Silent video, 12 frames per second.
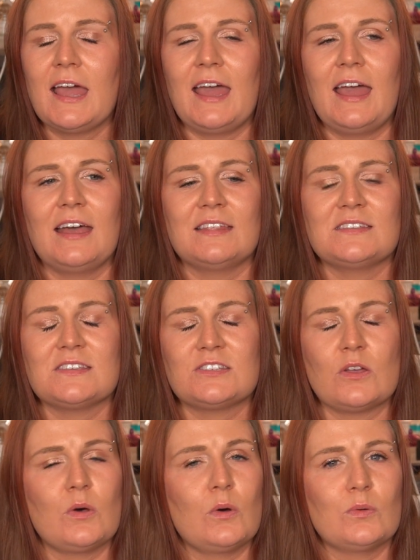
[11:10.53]
And
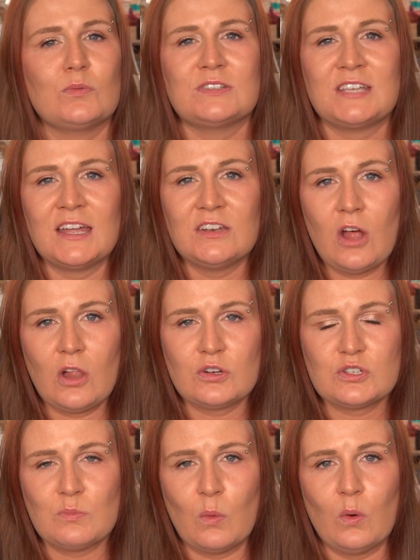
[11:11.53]
so
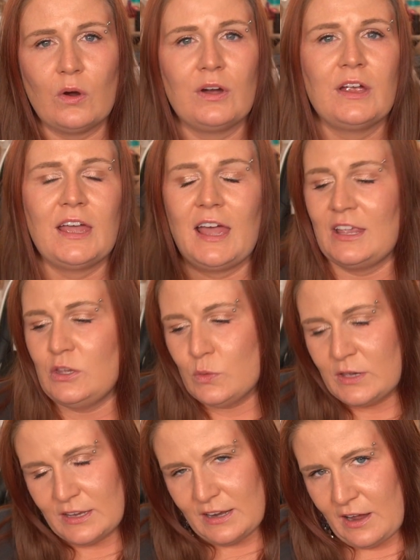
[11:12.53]
$10 more and you
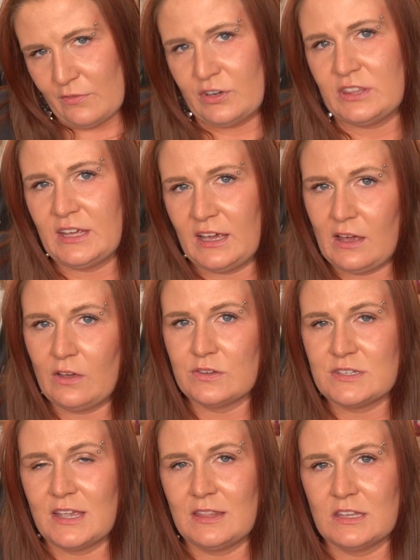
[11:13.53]
get everything
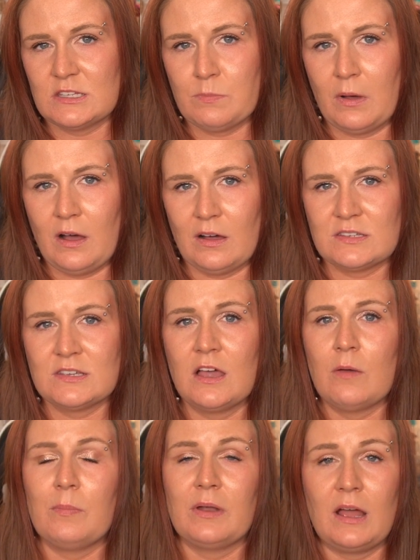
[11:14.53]
else in this box.
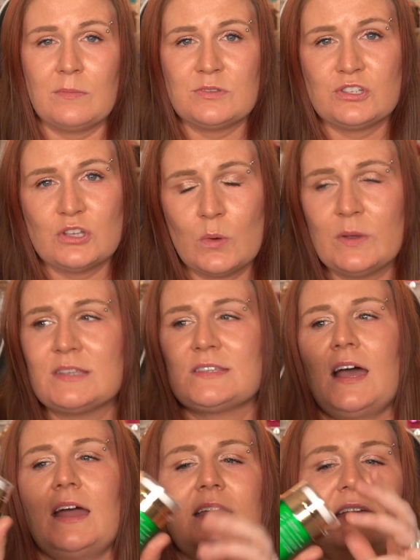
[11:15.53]
But I'm so
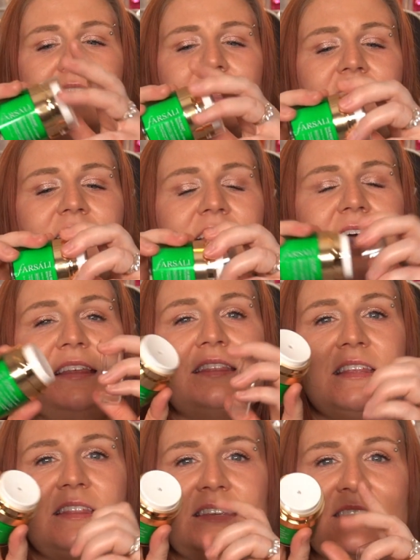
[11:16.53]
excited and I like
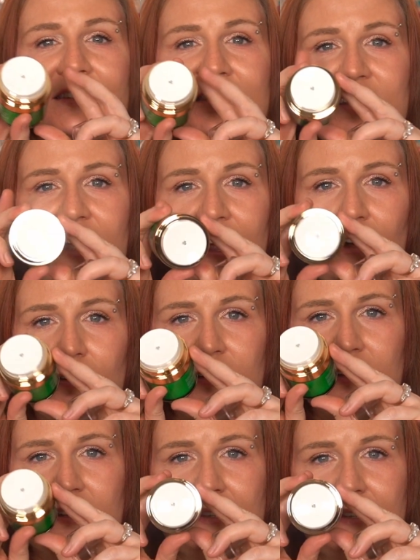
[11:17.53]
that this is an
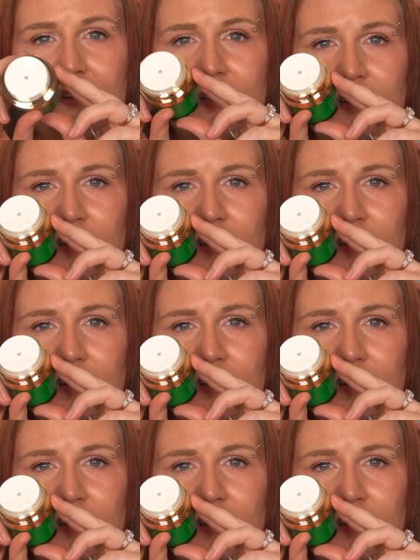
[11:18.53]
airless